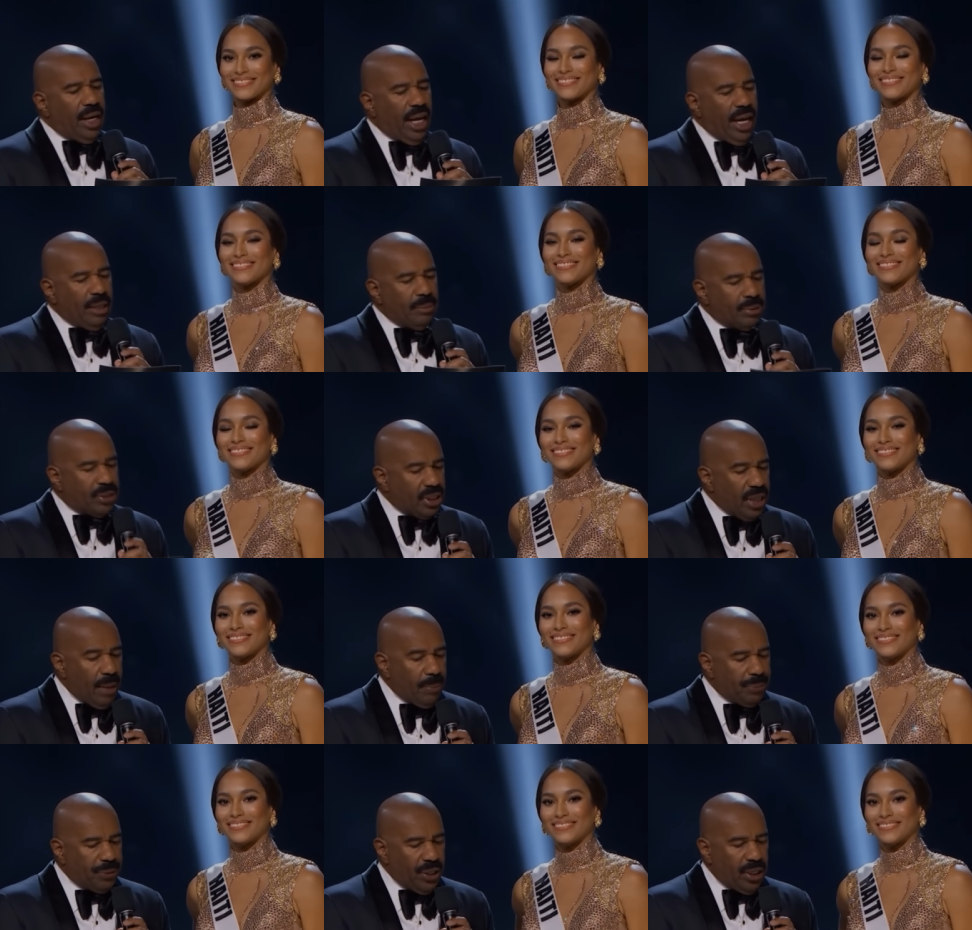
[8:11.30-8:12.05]
Speaker 1: Name
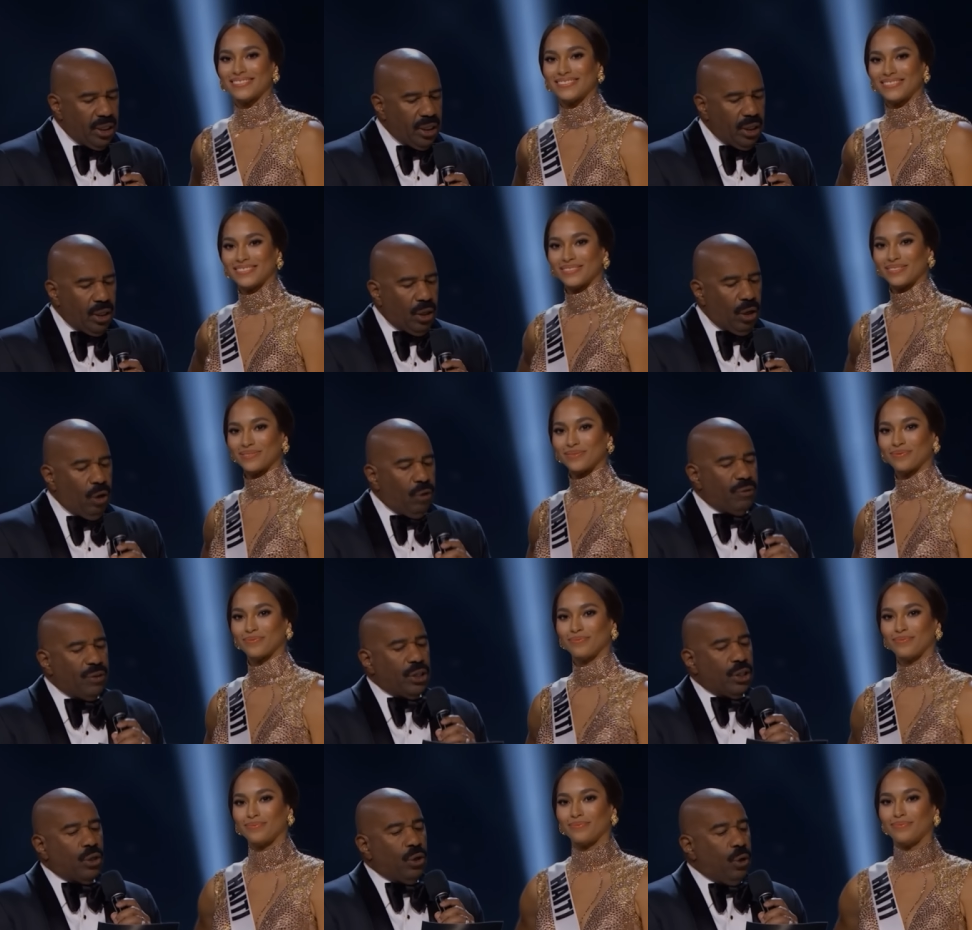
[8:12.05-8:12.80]
something
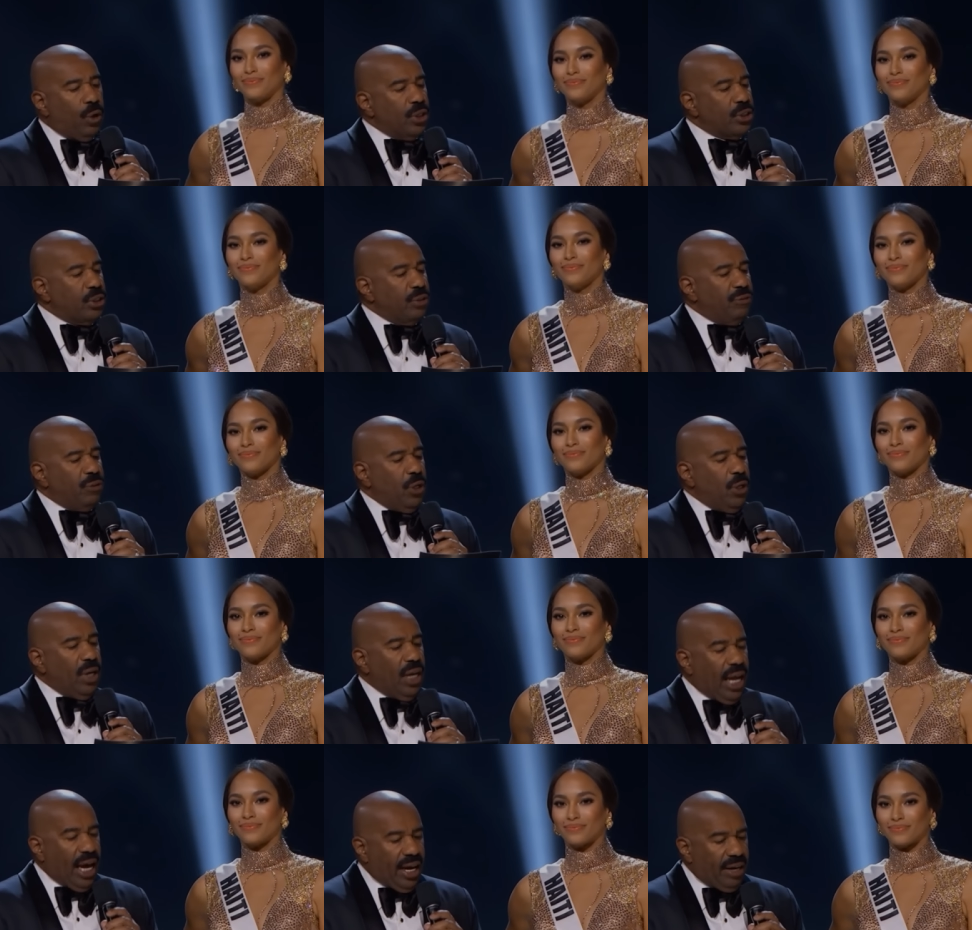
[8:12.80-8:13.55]
over the course of
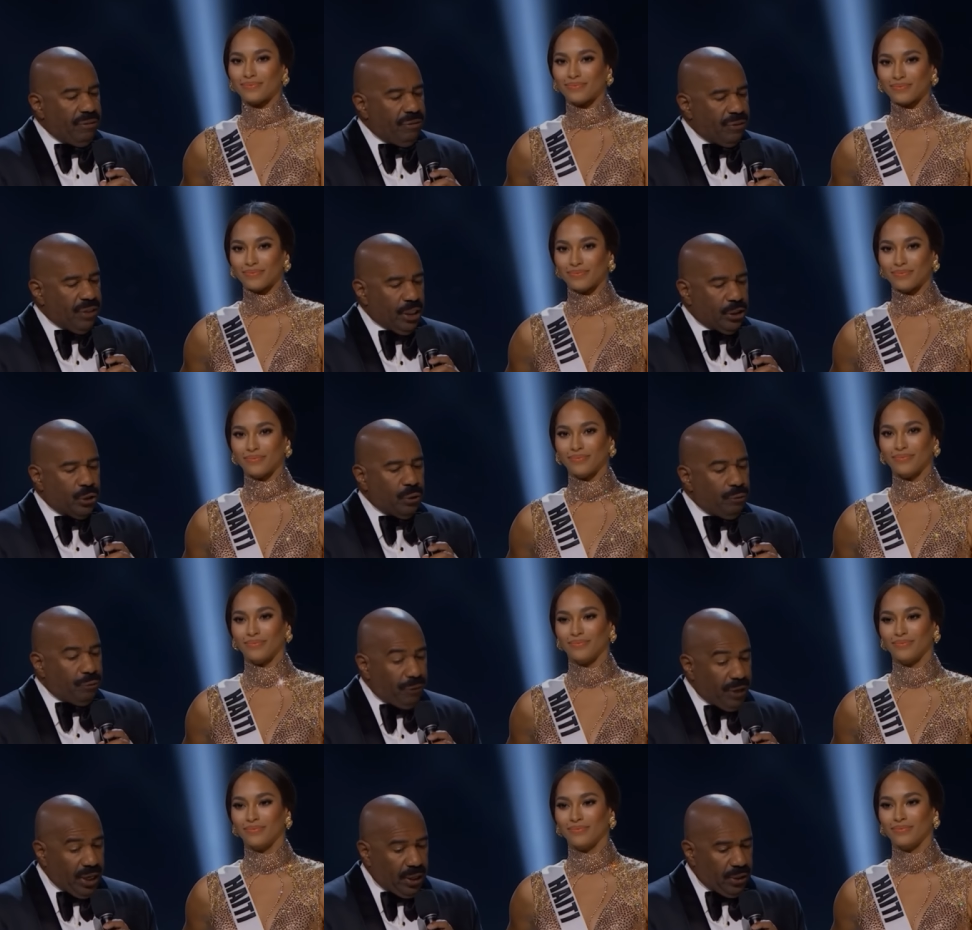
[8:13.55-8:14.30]
your life that
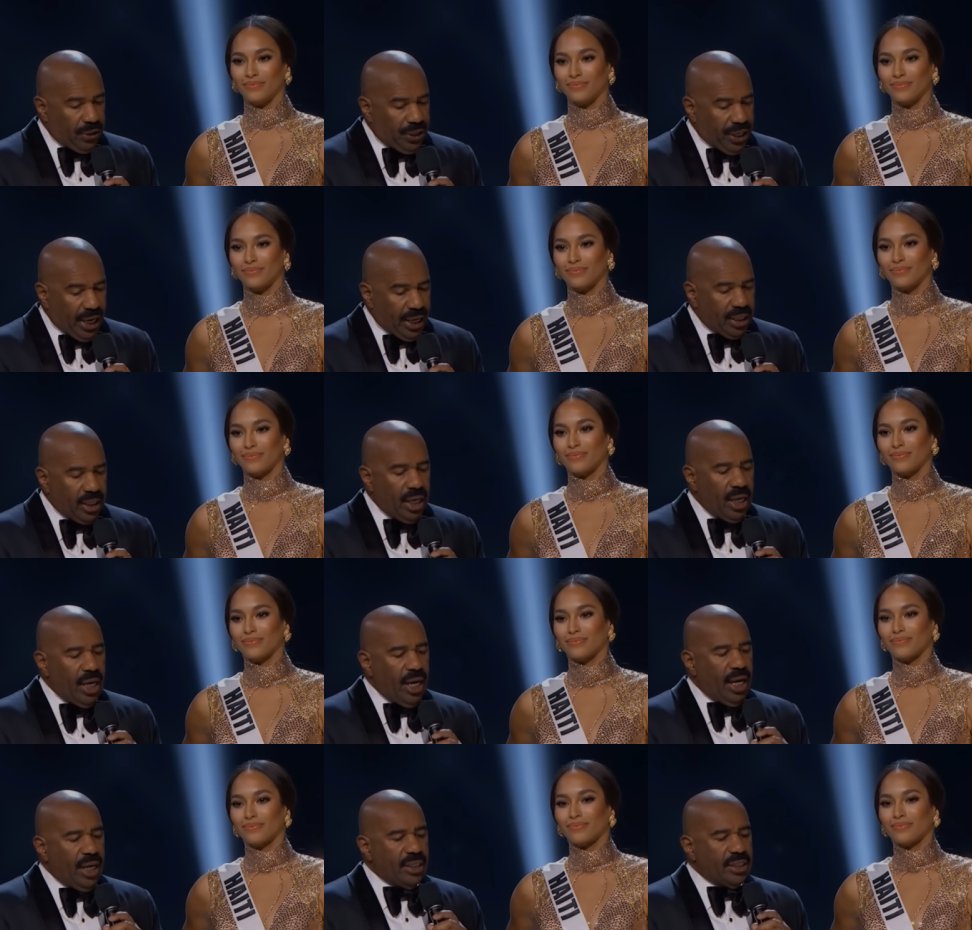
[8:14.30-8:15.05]
you failed at
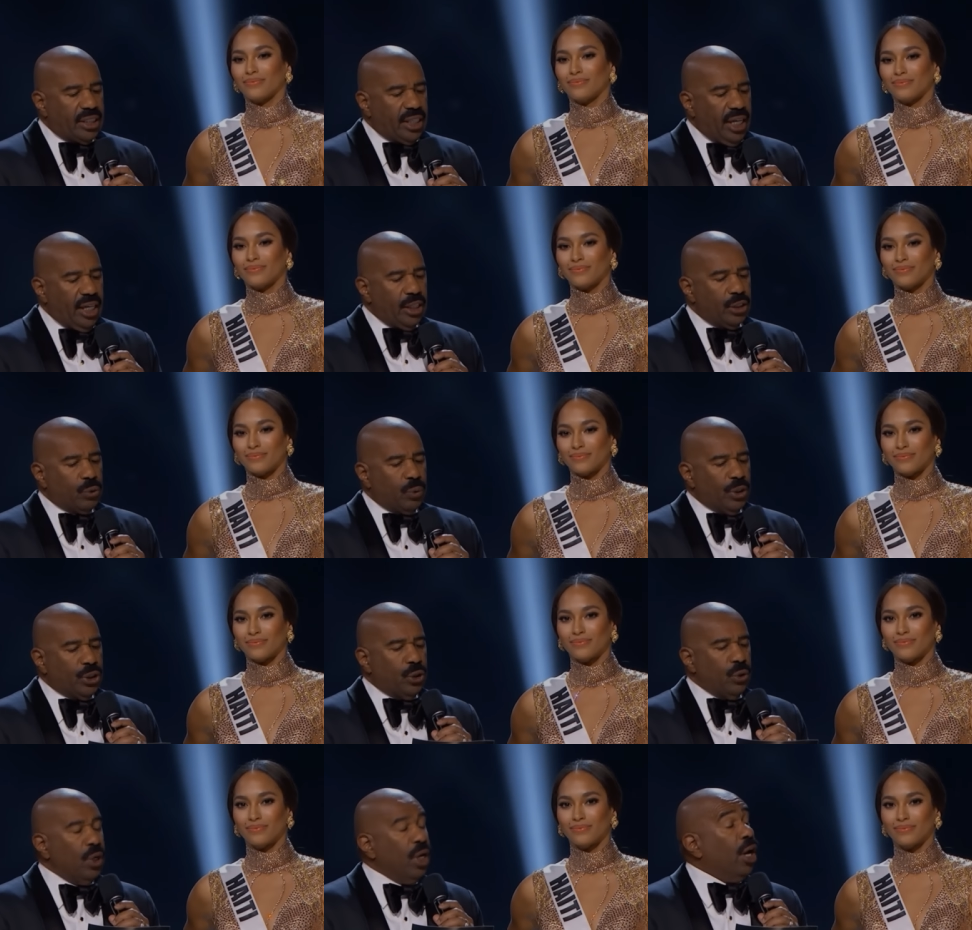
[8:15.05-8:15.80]
and tell us
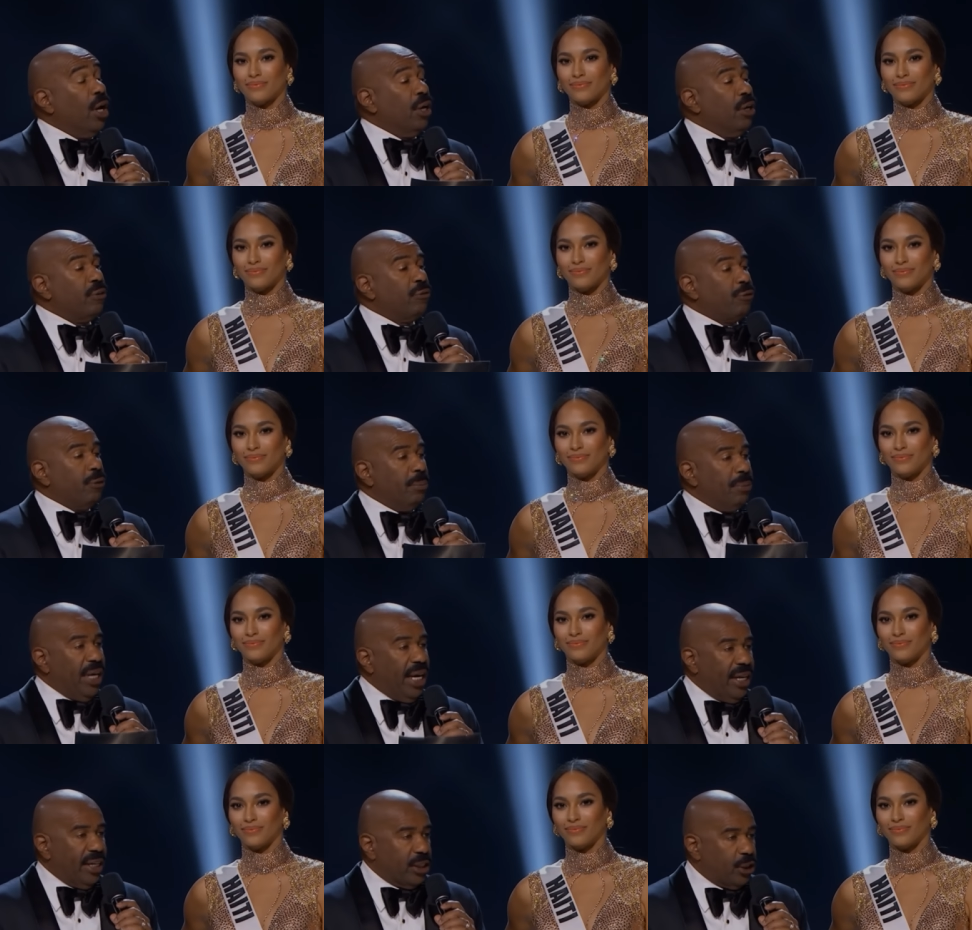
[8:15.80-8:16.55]
what you learned
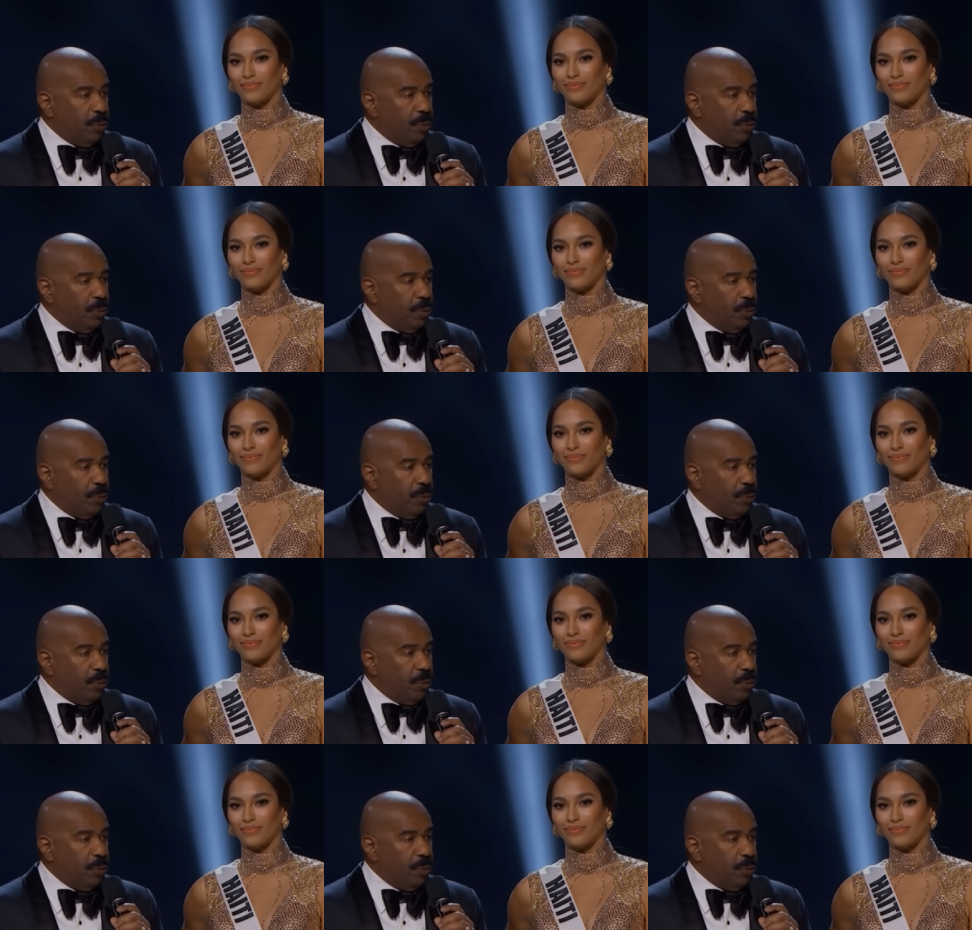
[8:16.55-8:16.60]
from that